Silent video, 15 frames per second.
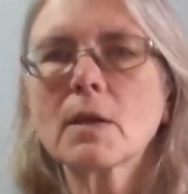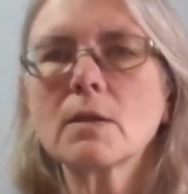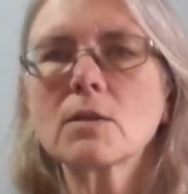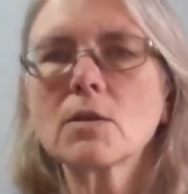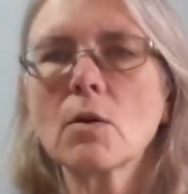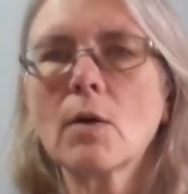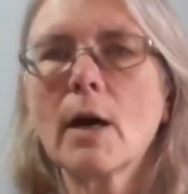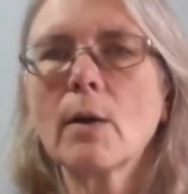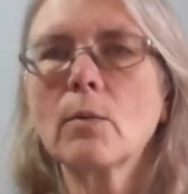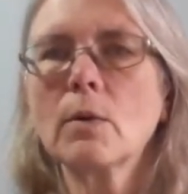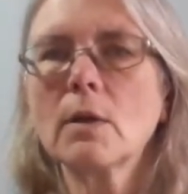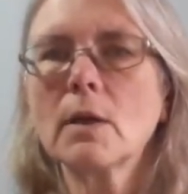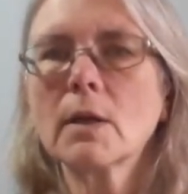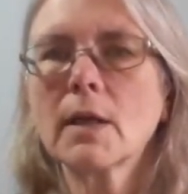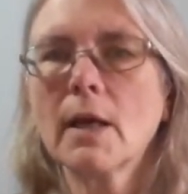So I
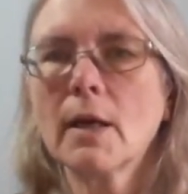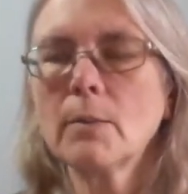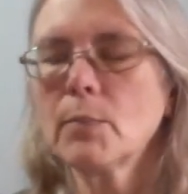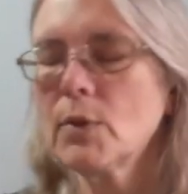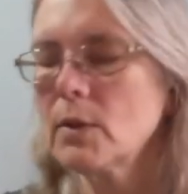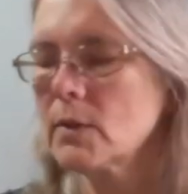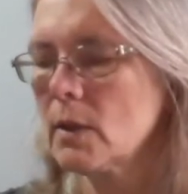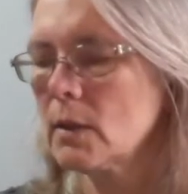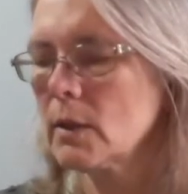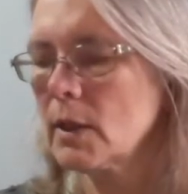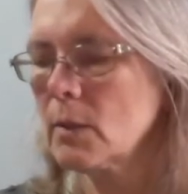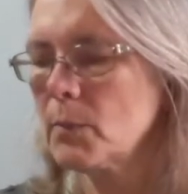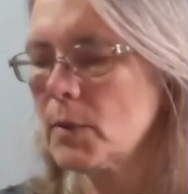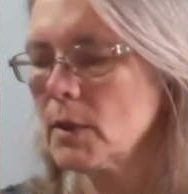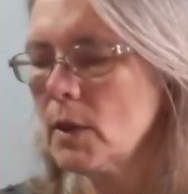will, again, put a
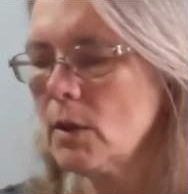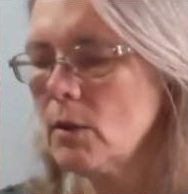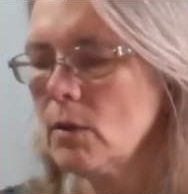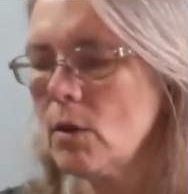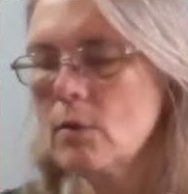link below.